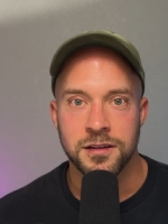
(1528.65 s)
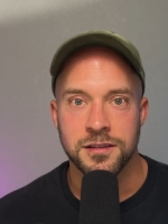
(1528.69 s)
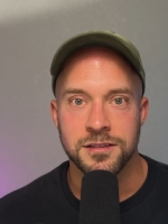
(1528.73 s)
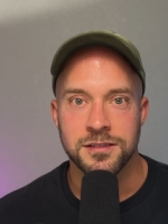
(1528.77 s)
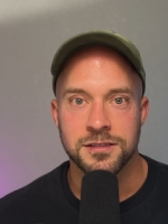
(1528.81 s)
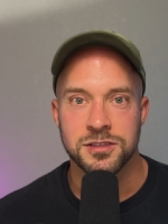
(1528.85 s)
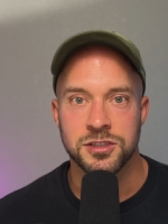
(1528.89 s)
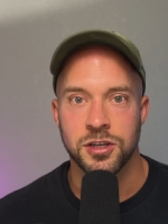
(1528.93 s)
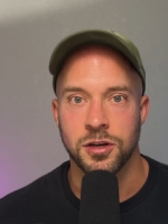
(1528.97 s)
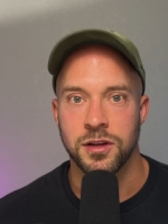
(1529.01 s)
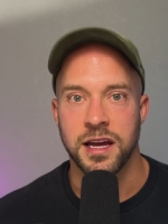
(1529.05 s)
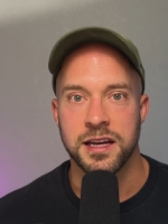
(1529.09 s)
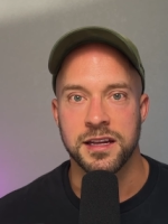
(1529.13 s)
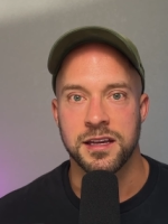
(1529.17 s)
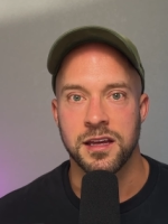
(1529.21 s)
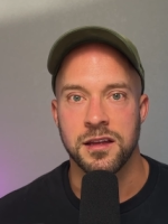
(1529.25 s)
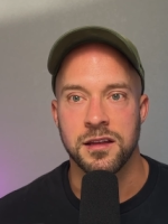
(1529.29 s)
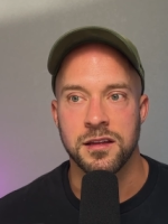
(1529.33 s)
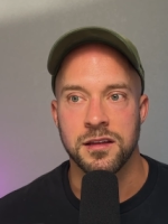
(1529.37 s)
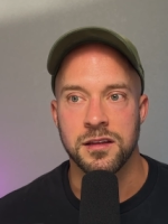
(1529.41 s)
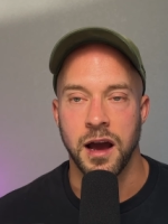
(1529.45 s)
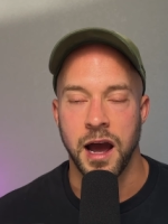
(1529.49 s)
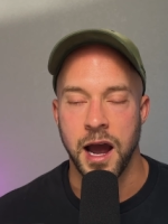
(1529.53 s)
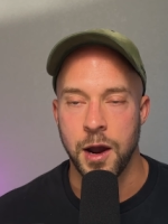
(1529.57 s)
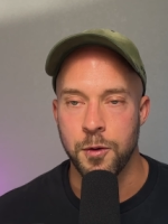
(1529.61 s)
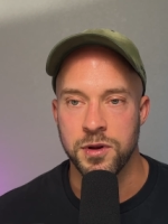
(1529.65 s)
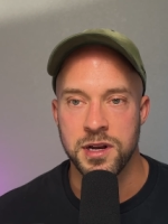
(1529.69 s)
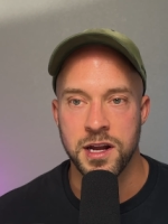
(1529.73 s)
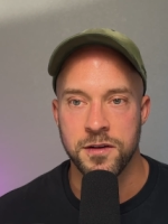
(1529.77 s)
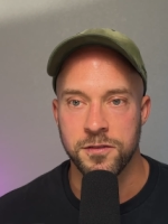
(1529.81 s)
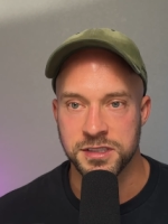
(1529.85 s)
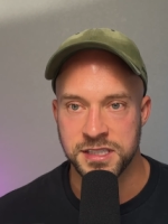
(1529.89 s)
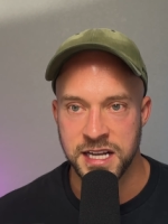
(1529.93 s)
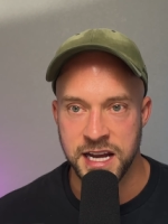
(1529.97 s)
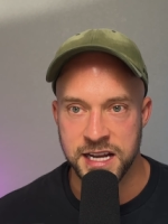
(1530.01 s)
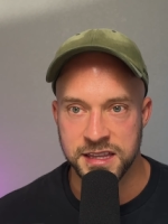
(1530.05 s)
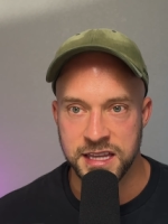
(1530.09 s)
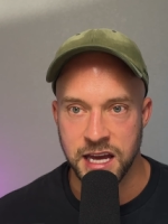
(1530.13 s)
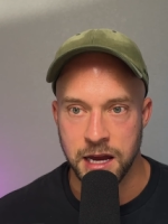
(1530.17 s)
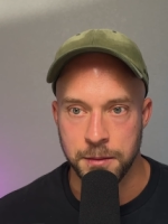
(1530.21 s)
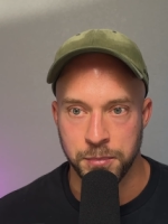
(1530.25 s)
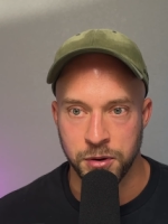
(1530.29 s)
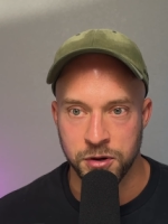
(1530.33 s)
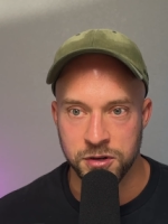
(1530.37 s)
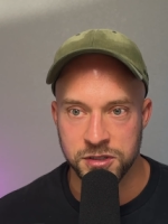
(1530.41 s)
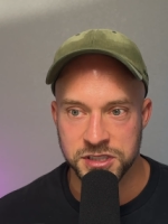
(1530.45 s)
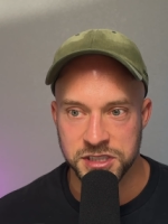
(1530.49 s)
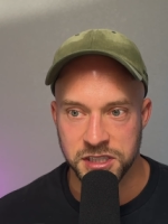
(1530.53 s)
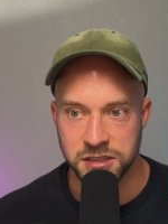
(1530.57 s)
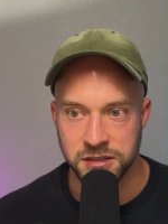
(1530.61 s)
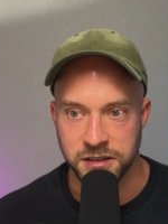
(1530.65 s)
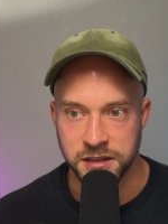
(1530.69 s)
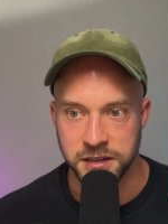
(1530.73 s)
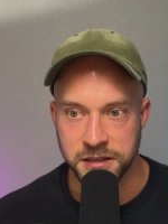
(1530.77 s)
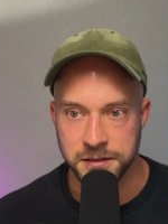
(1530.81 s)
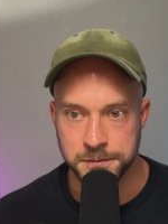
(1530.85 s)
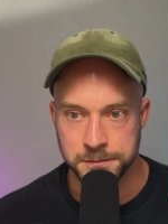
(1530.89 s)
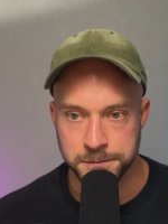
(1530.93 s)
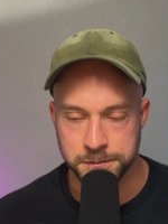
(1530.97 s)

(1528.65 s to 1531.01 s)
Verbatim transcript: So like I would never take that personally.